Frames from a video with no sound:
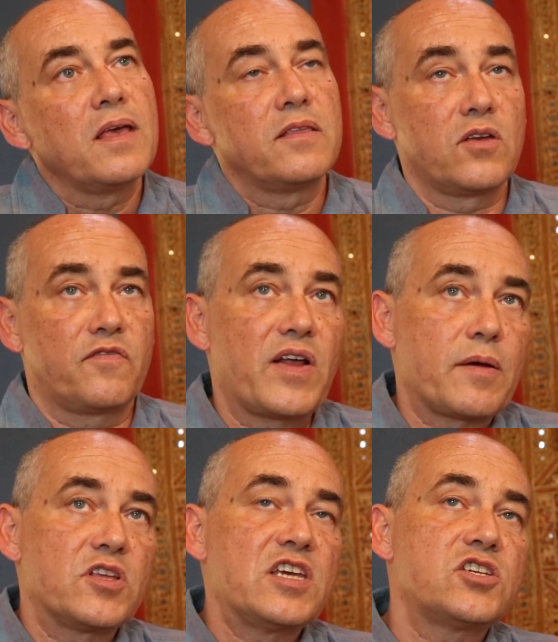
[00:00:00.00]
The
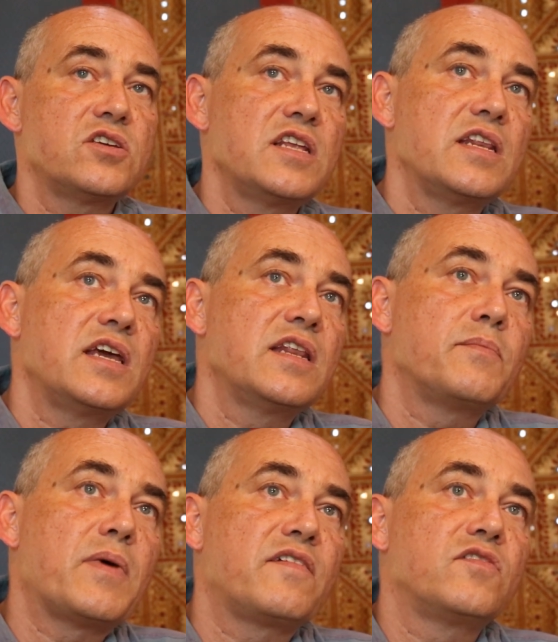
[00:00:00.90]
fragmentation,
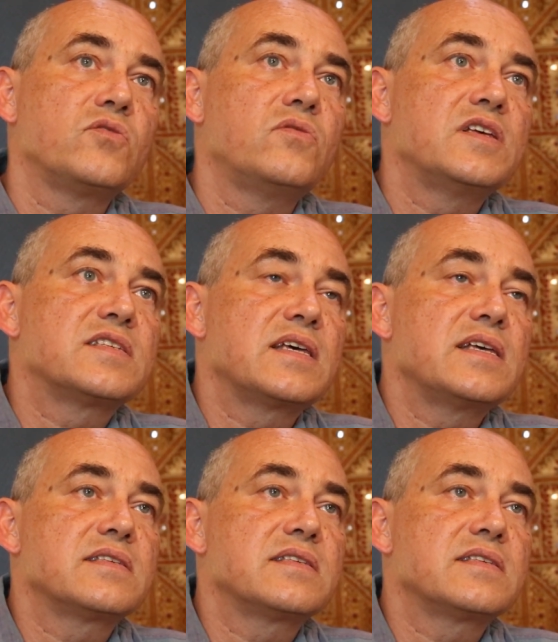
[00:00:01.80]
in my view, is